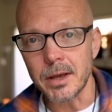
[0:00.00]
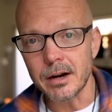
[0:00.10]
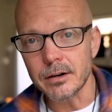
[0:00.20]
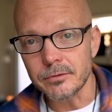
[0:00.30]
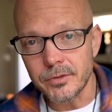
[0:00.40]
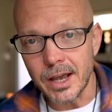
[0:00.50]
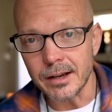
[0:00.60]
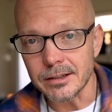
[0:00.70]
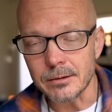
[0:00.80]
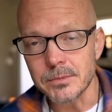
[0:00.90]
Matter of
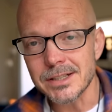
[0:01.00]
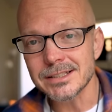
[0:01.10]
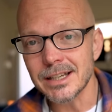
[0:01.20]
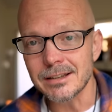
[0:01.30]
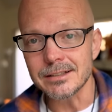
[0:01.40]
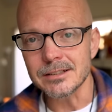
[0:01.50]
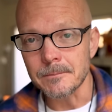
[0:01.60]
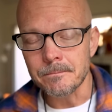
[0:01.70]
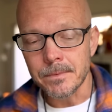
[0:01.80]
fact, I'm going to say this.